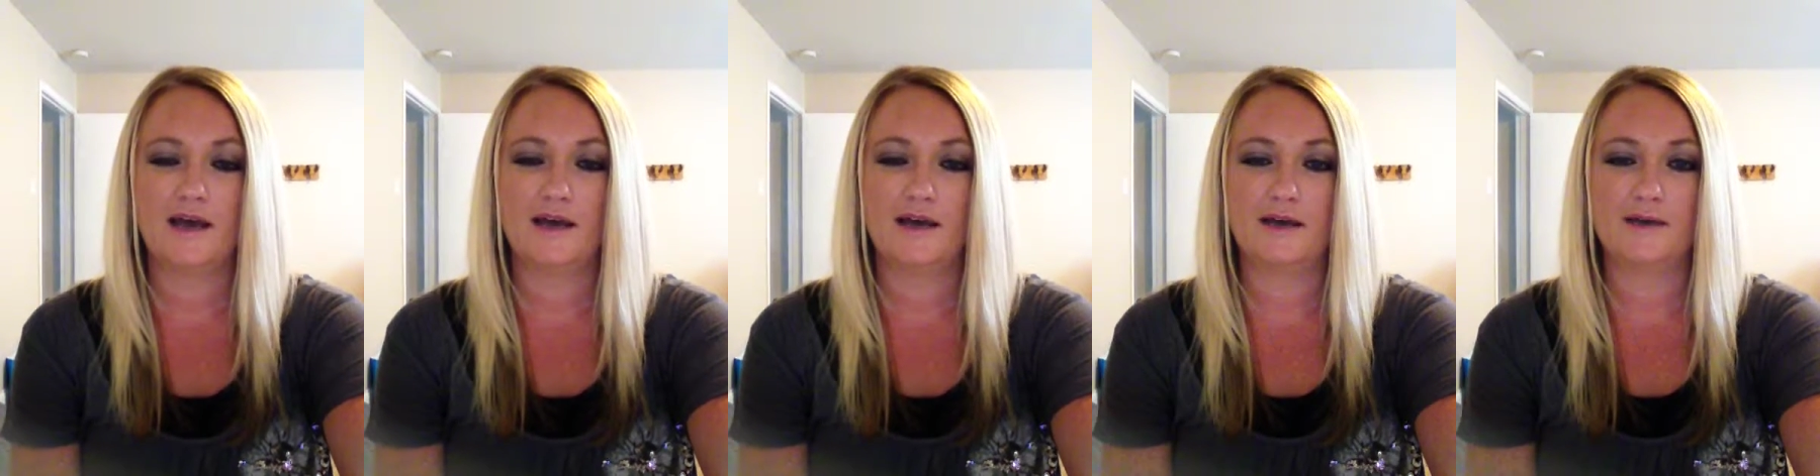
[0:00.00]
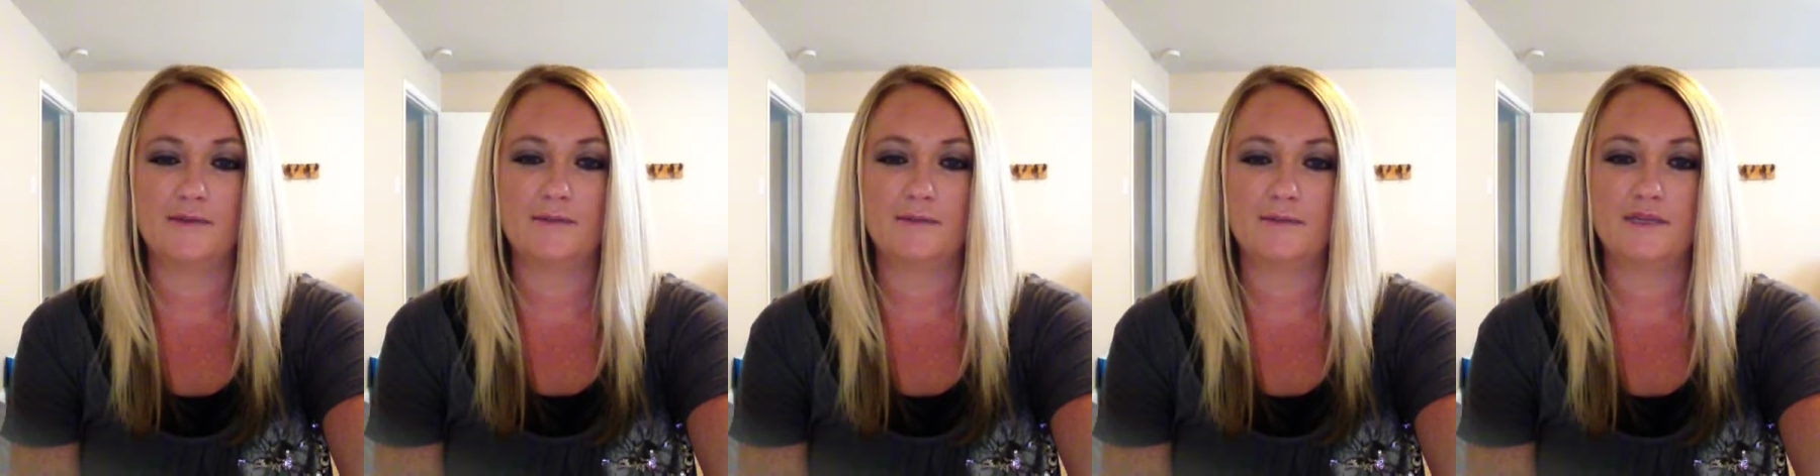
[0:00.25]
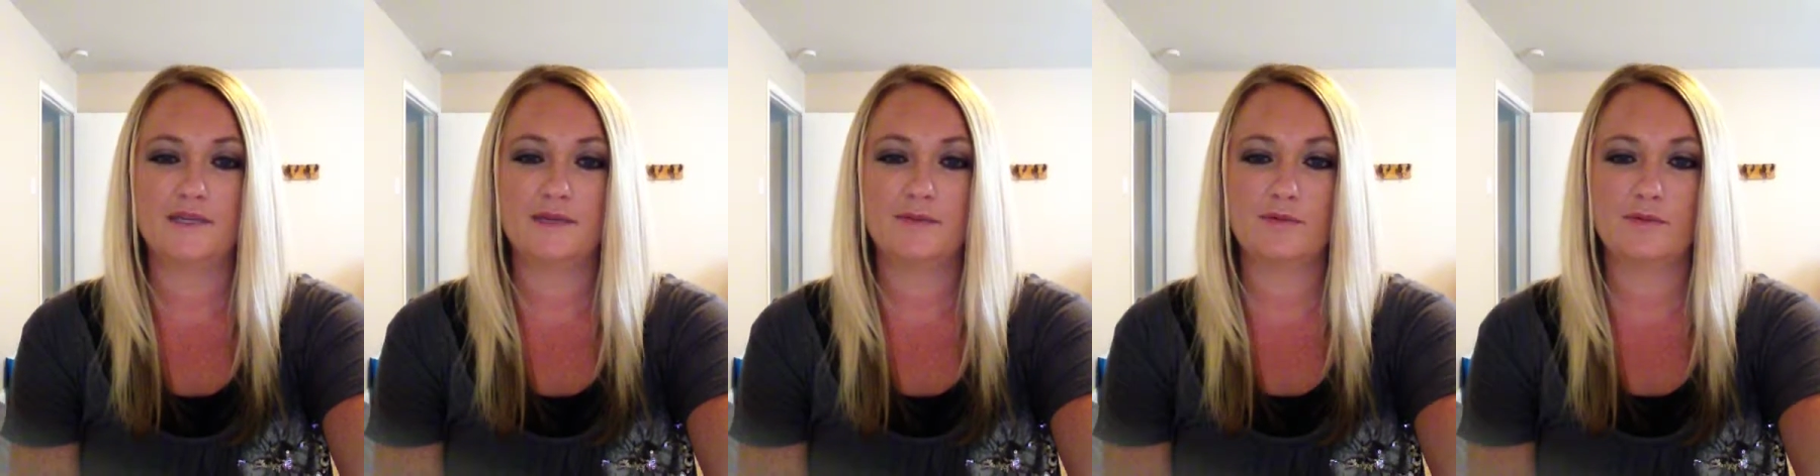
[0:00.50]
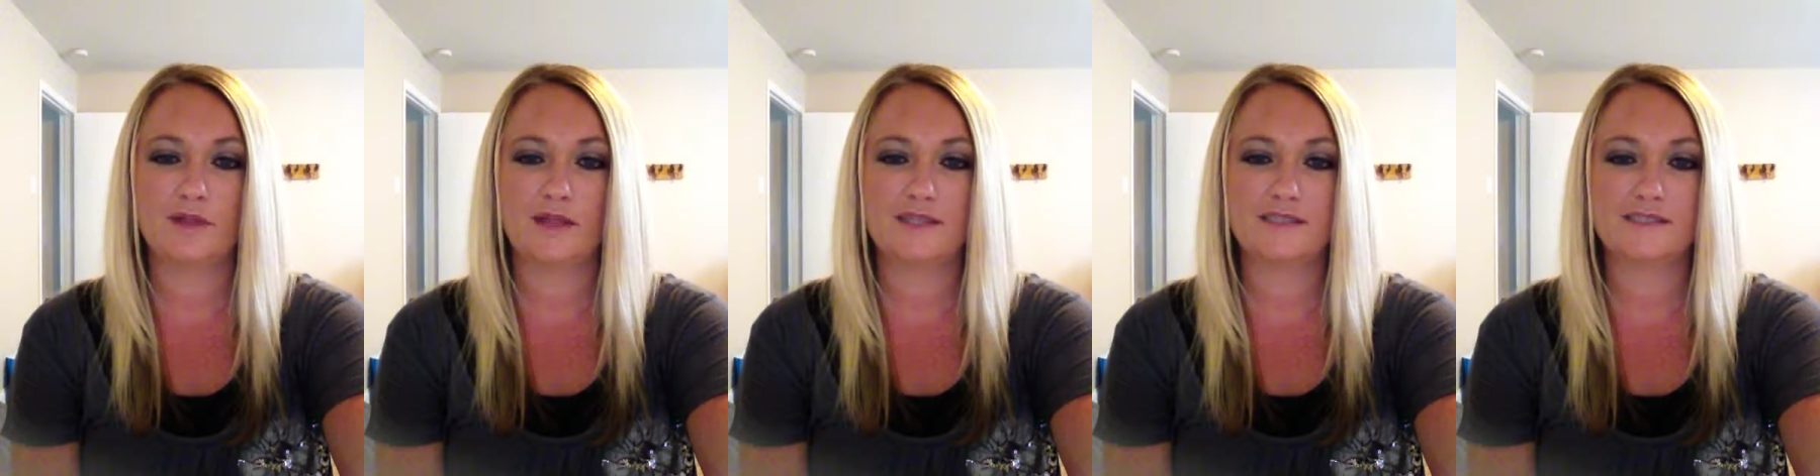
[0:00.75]
Um,
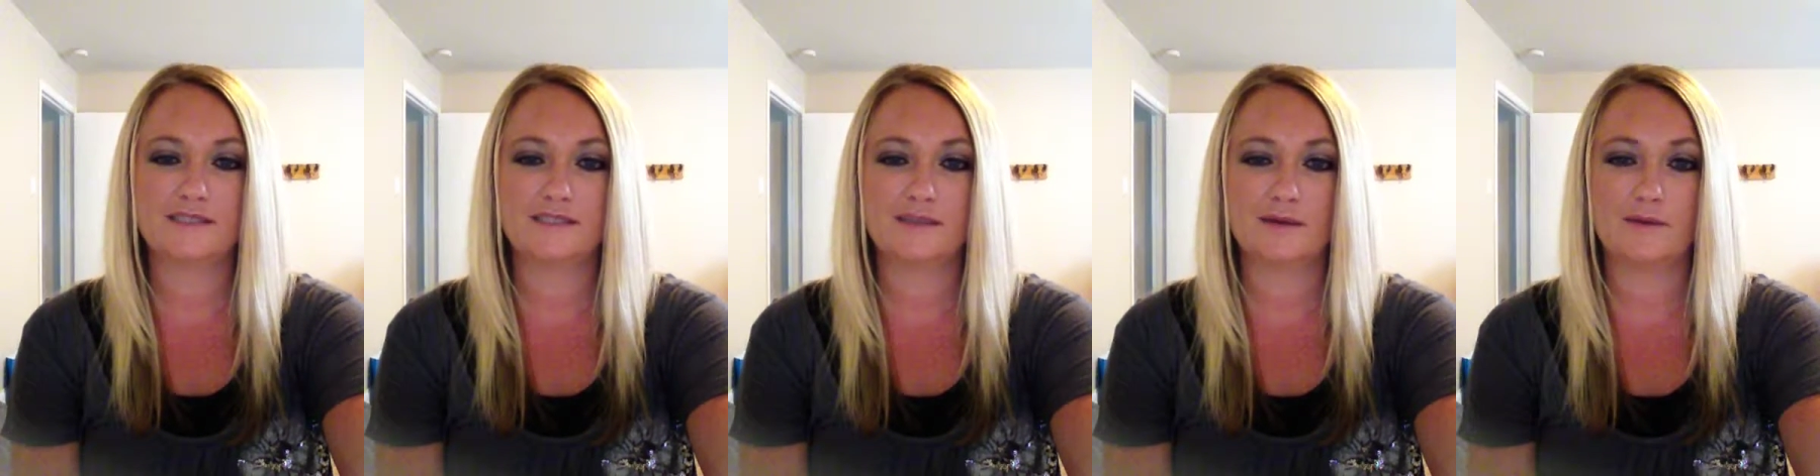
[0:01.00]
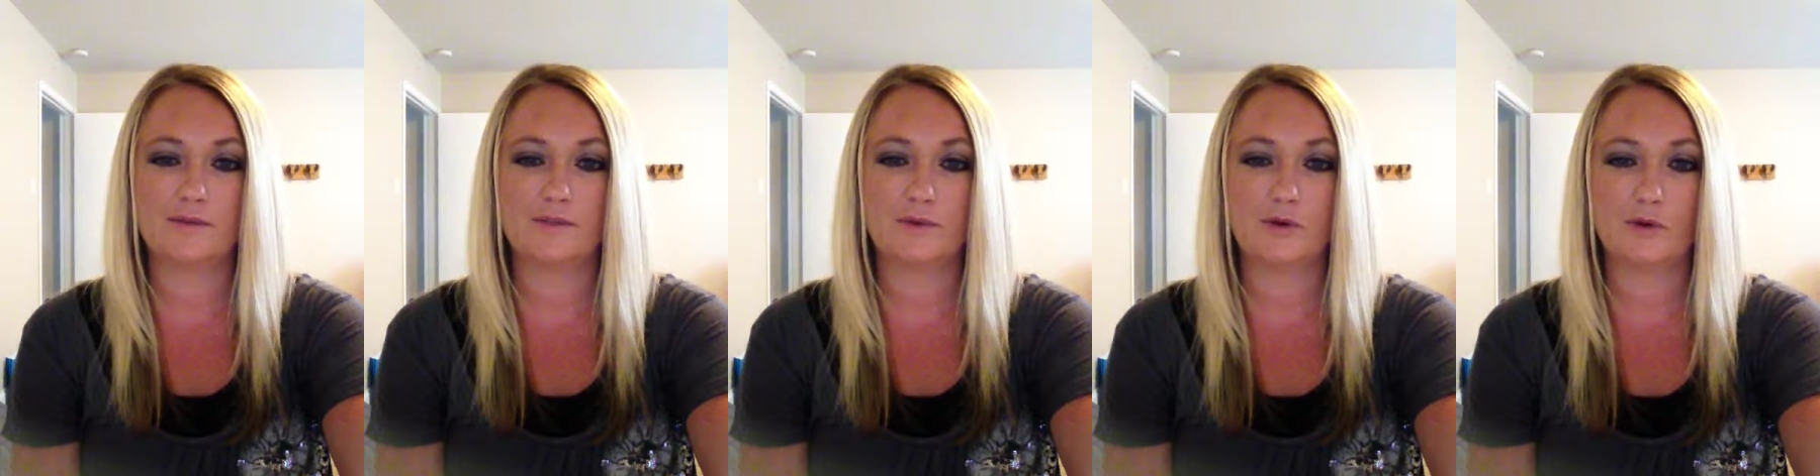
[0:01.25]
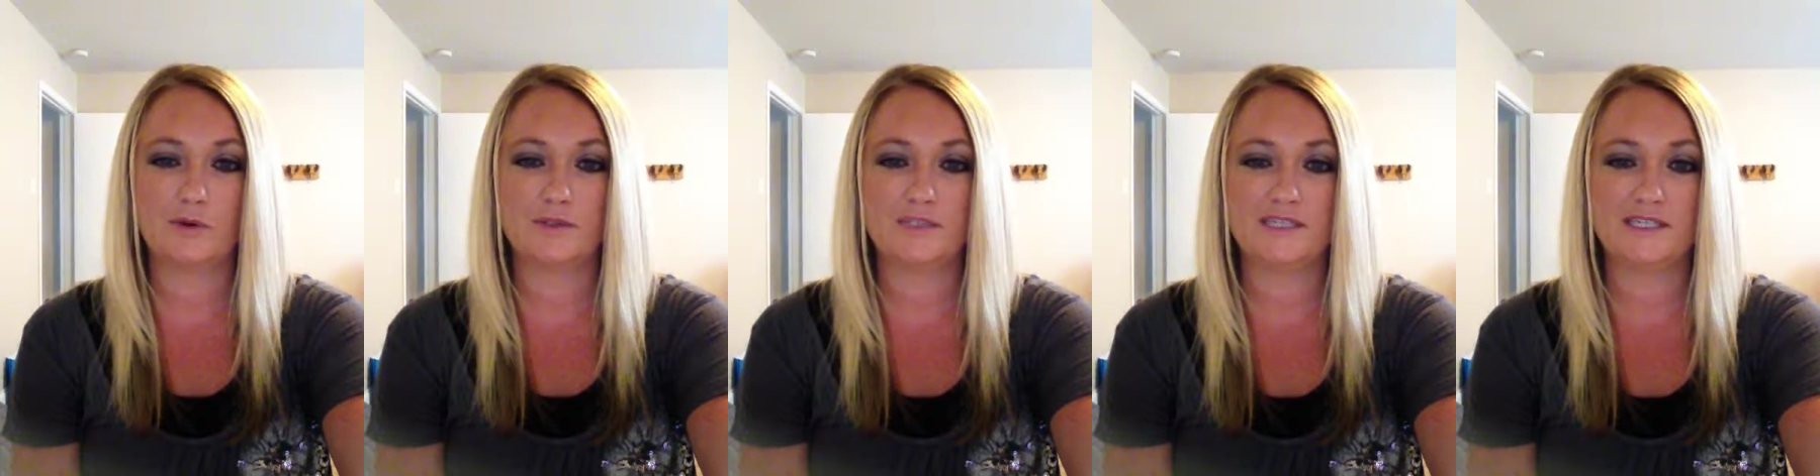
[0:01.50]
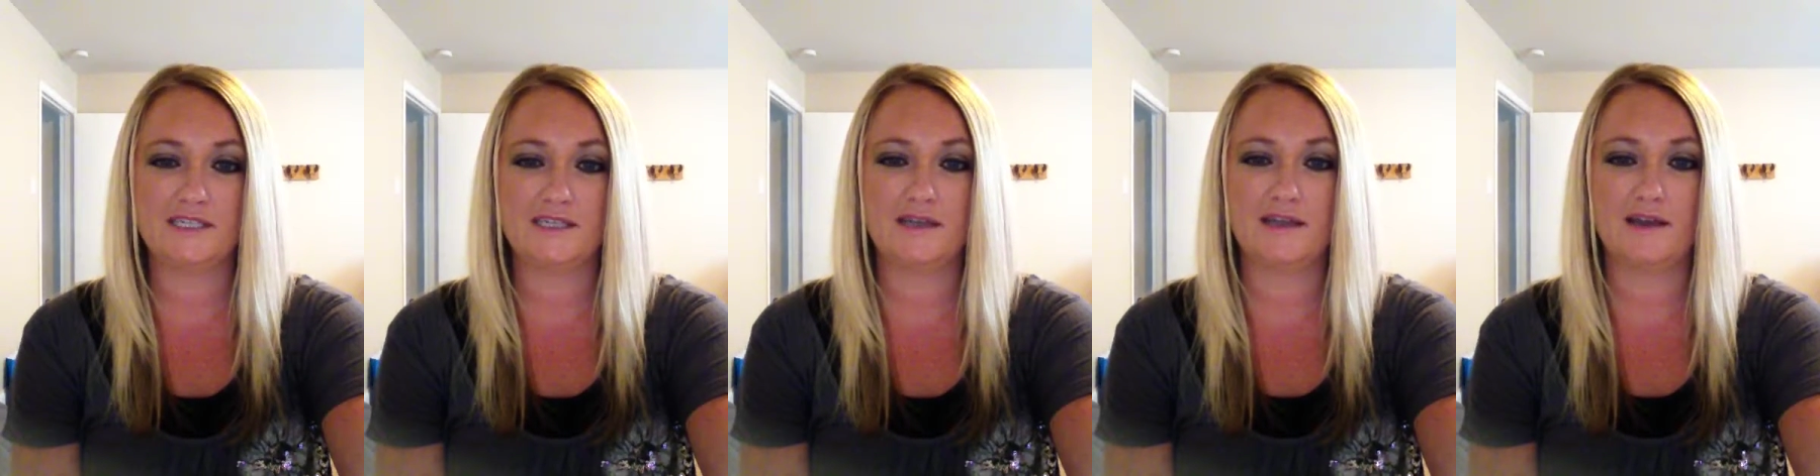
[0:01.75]
nibble on some
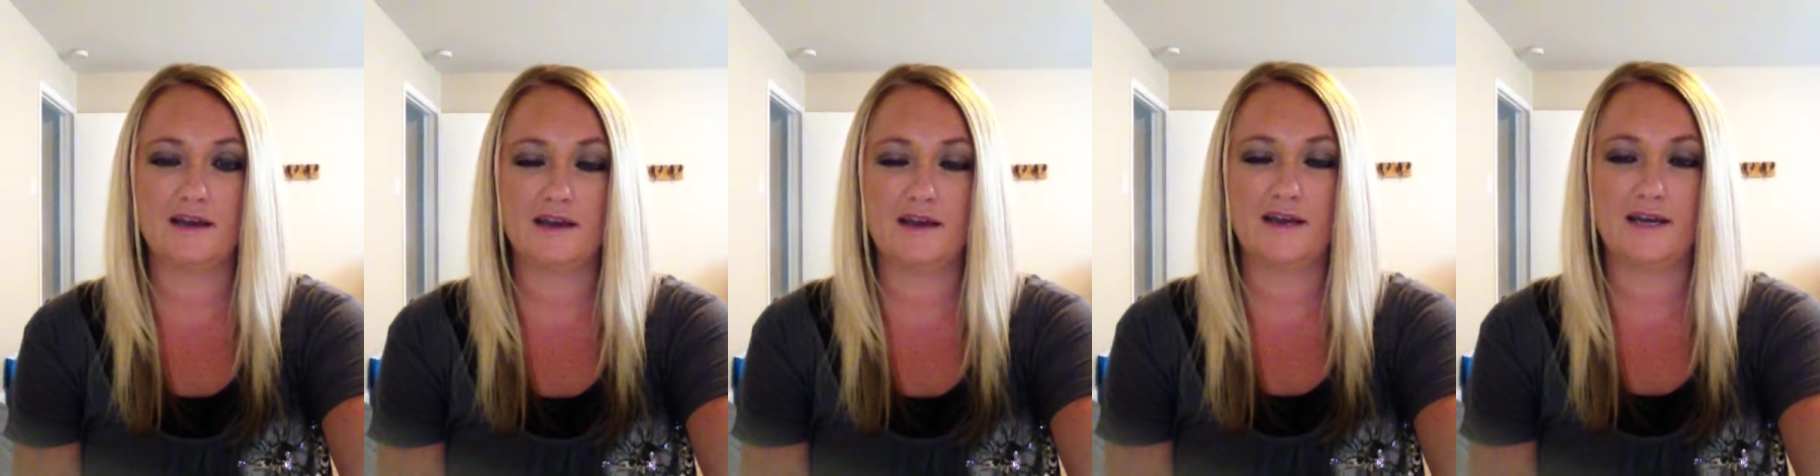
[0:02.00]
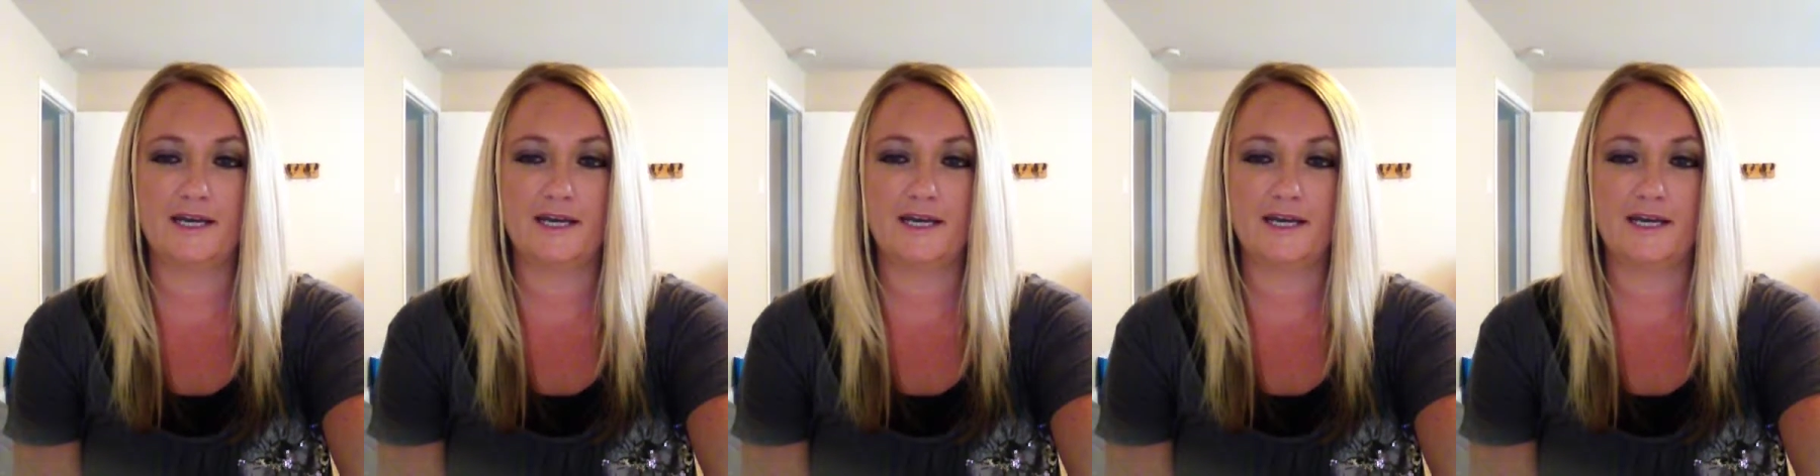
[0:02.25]
protein.